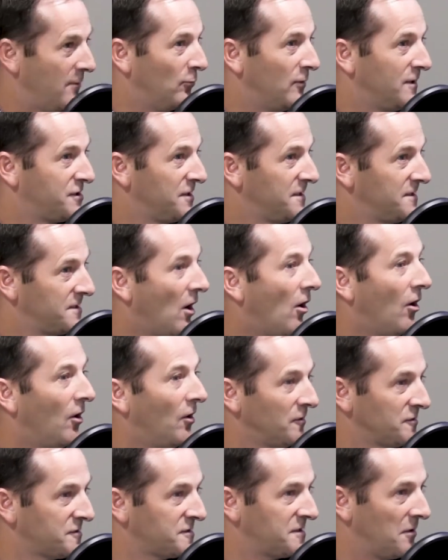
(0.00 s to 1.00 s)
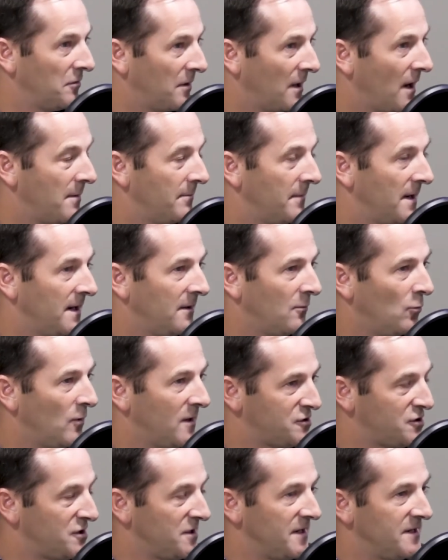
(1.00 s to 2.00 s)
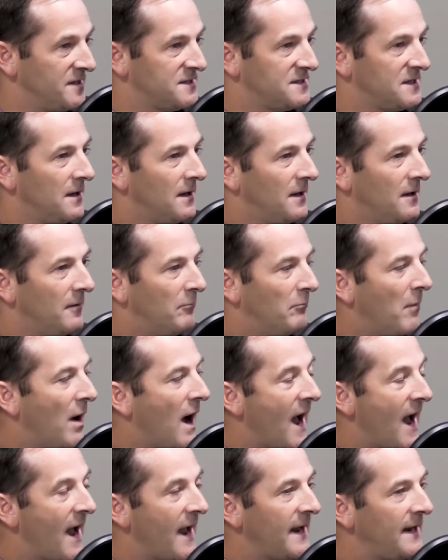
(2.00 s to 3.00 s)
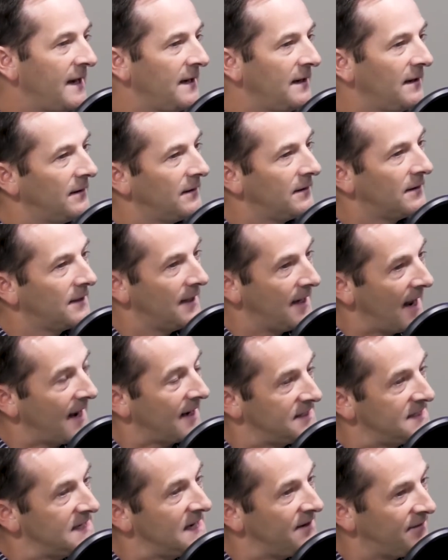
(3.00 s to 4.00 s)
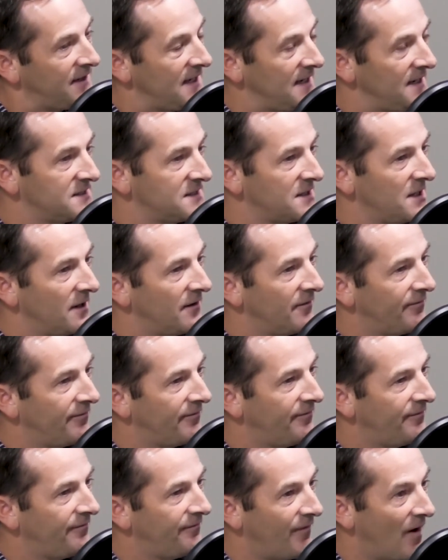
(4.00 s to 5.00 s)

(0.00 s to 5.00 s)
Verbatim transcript: Which is also coming, which is my connectivity. But now is it